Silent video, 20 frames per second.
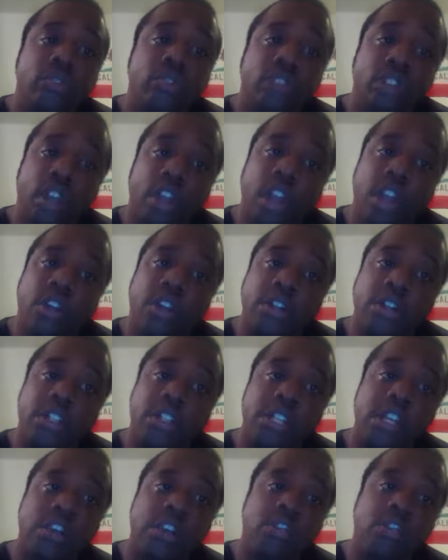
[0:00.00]
I'm gonna
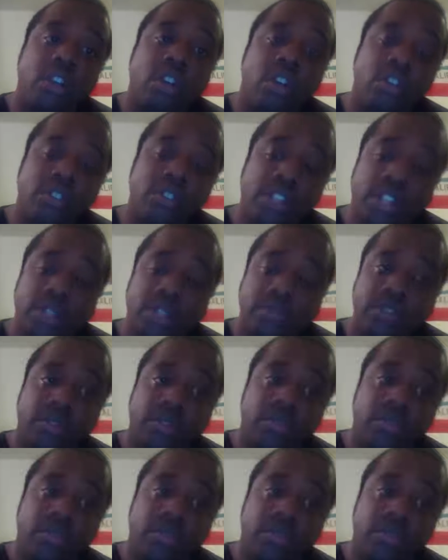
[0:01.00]
tell y'all something.